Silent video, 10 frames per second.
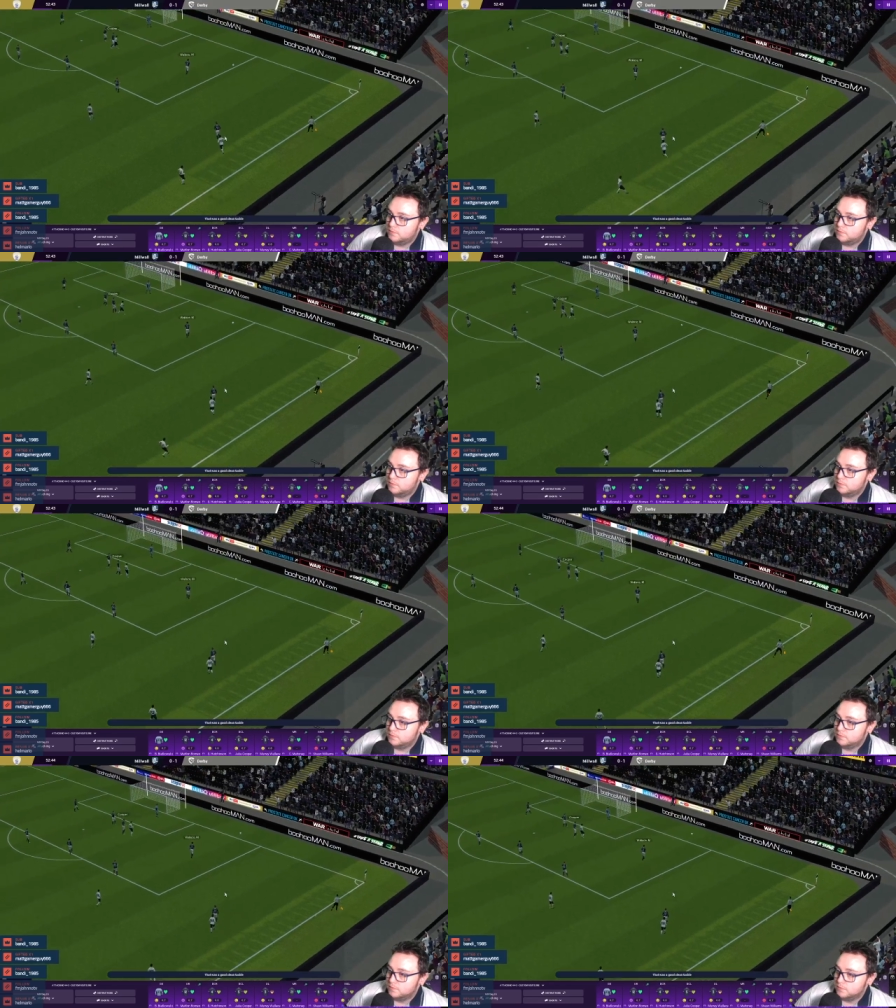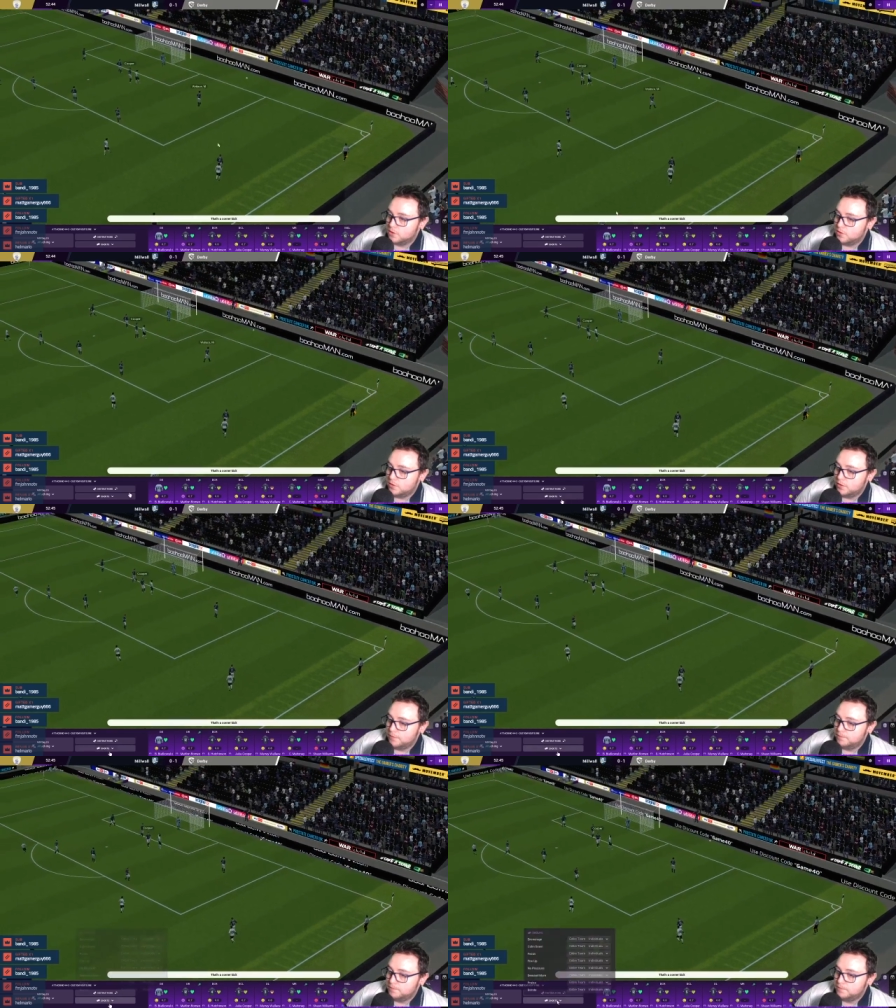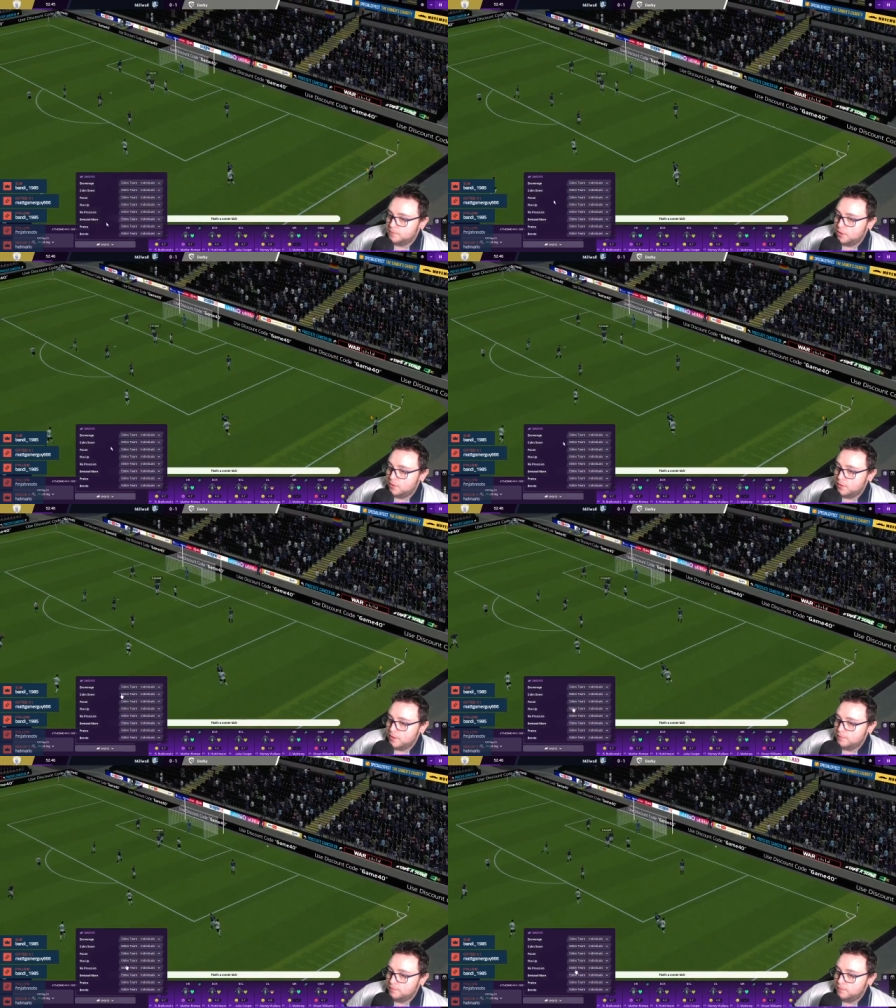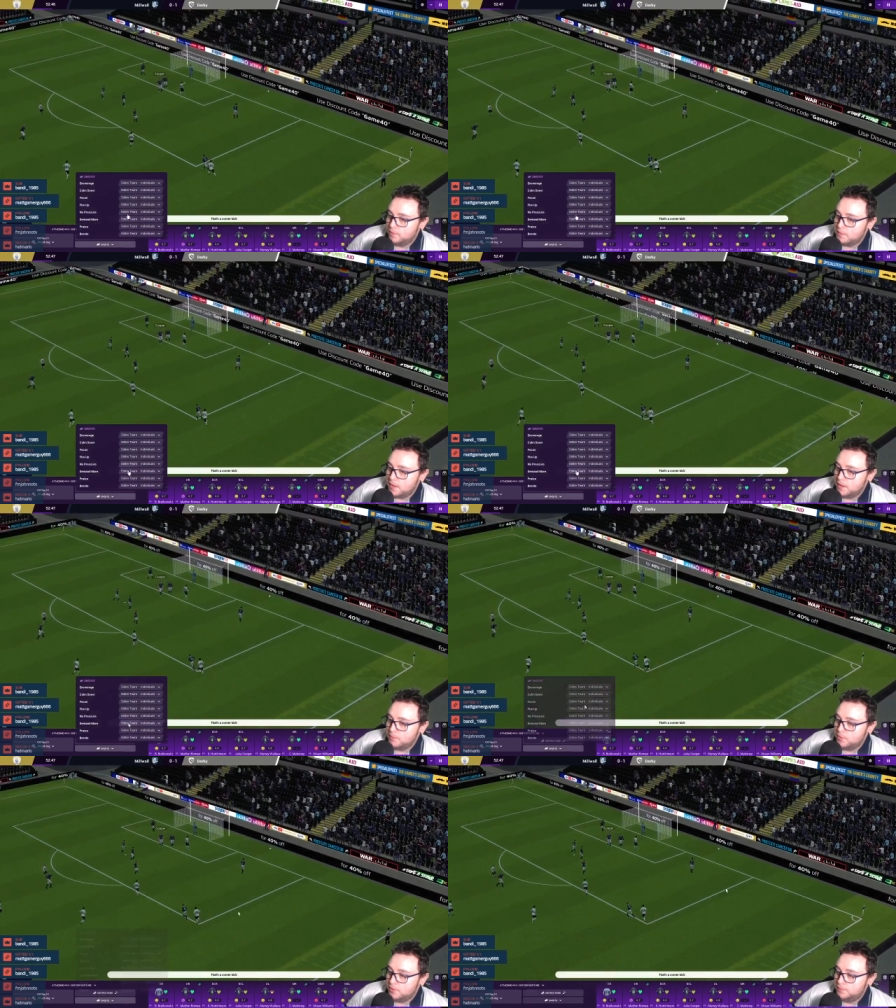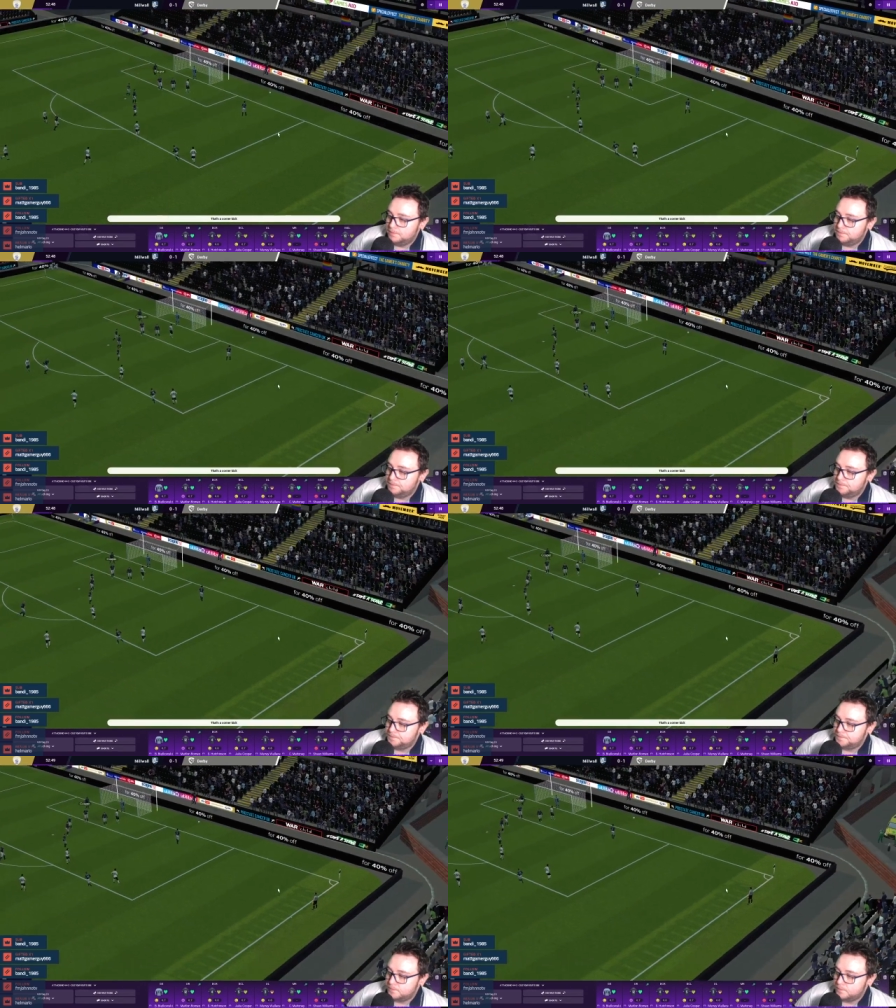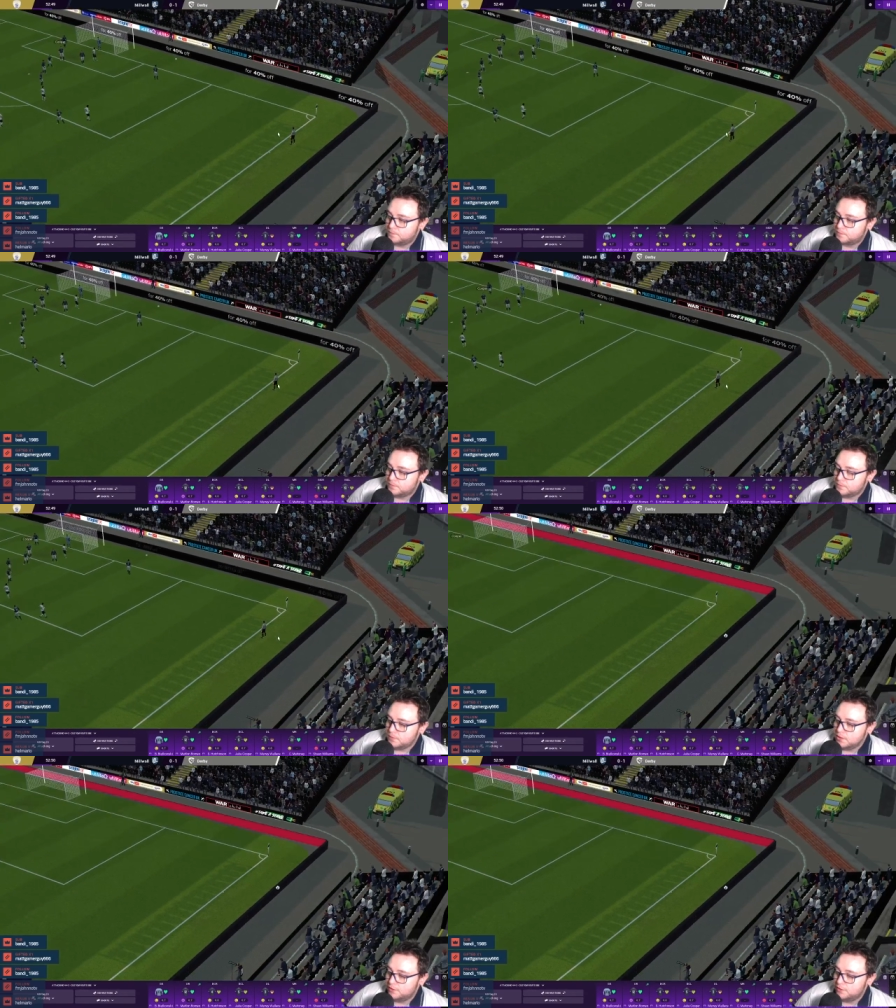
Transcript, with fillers: Hmm, corner. All right. Demand more. Oh,